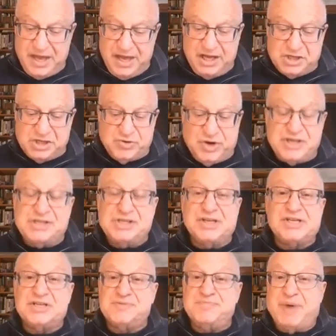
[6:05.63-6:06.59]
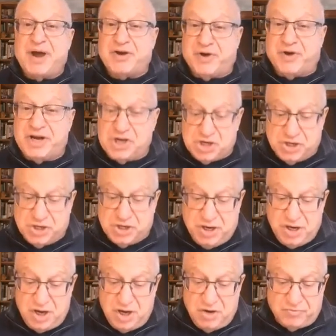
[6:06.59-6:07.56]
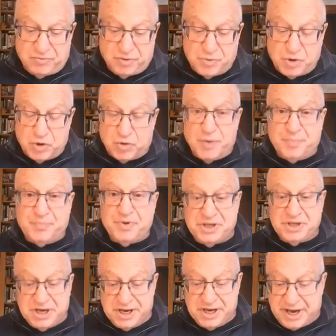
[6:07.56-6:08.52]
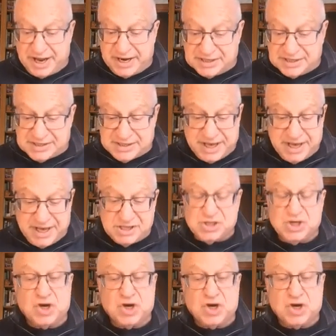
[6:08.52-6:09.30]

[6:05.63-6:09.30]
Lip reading: It traces this migration from Europe to the United States,